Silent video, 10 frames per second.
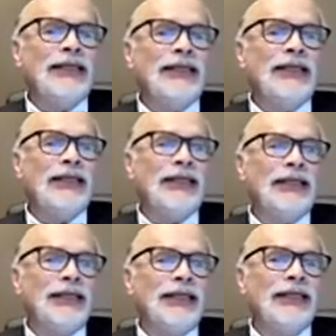
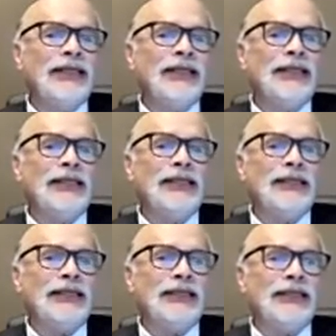
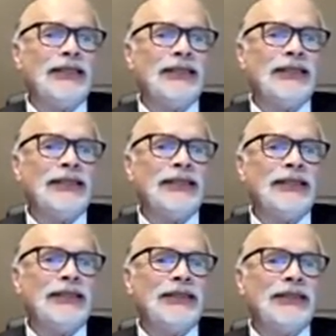
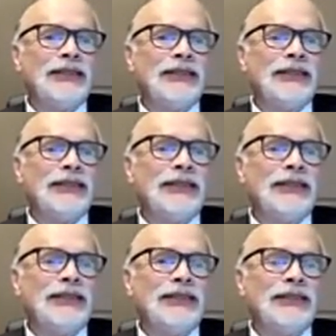
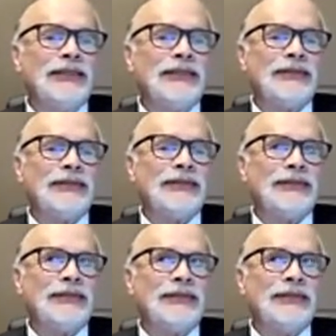
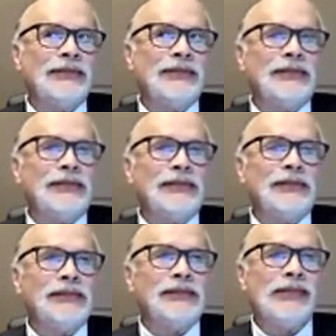
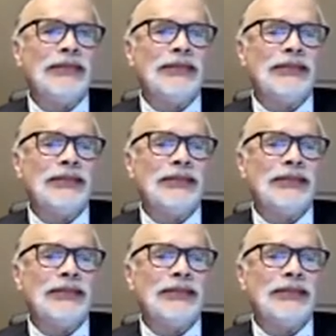(not speaking)